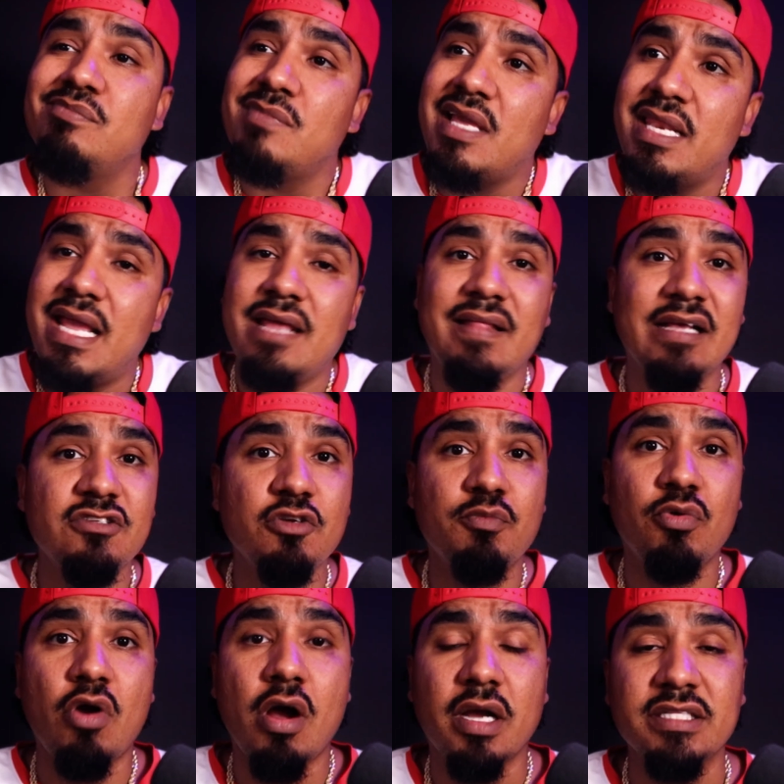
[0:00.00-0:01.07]
And hey, that's their
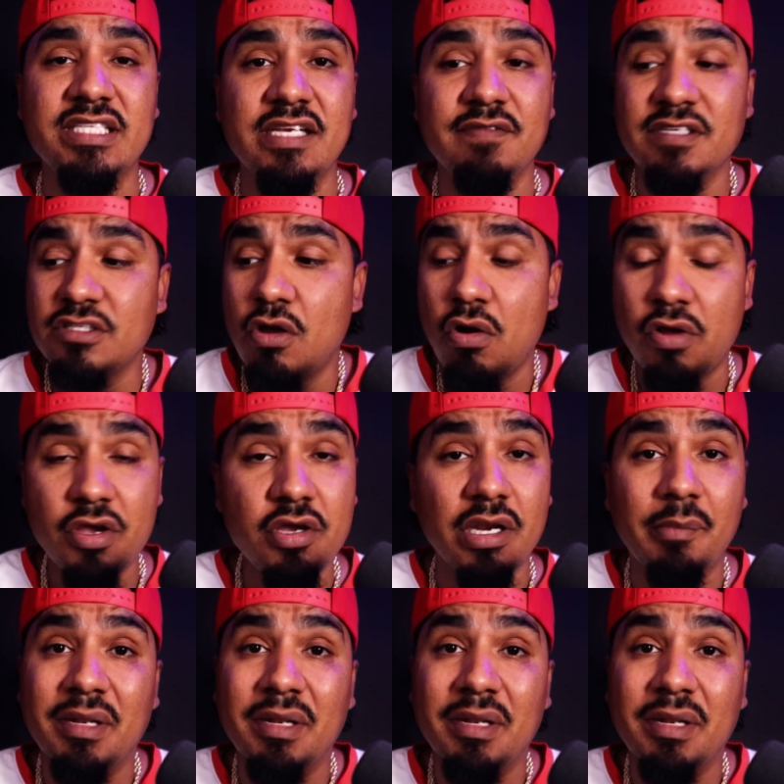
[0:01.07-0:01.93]
prerogative. It's all good.